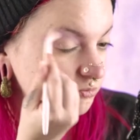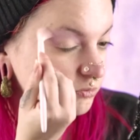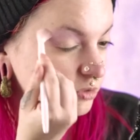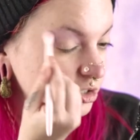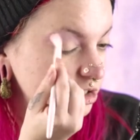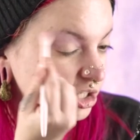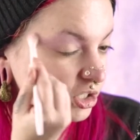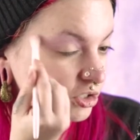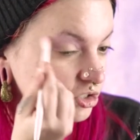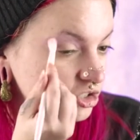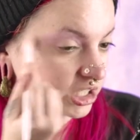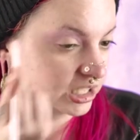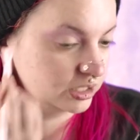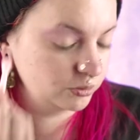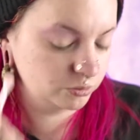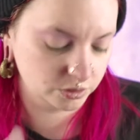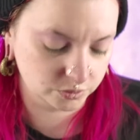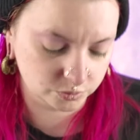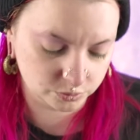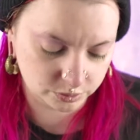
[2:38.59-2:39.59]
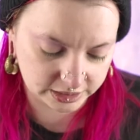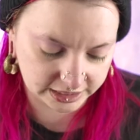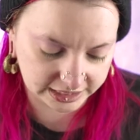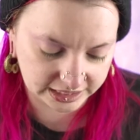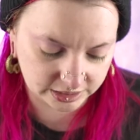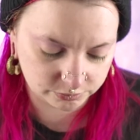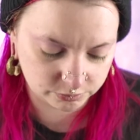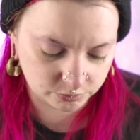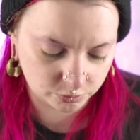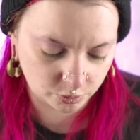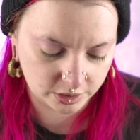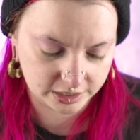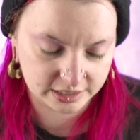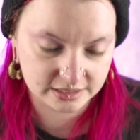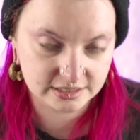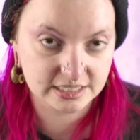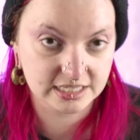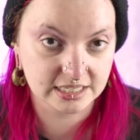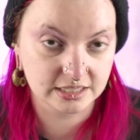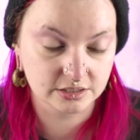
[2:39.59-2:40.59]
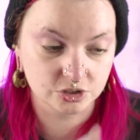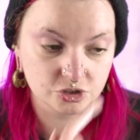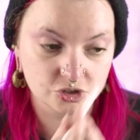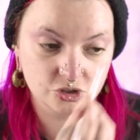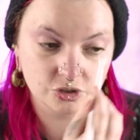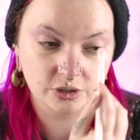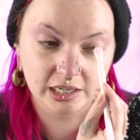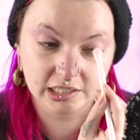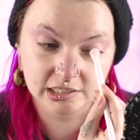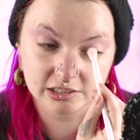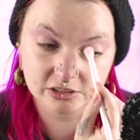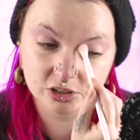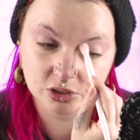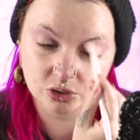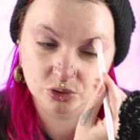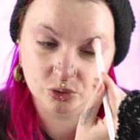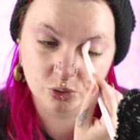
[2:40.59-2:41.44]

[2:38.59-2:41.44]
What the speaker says: usually won't really want to see the trailer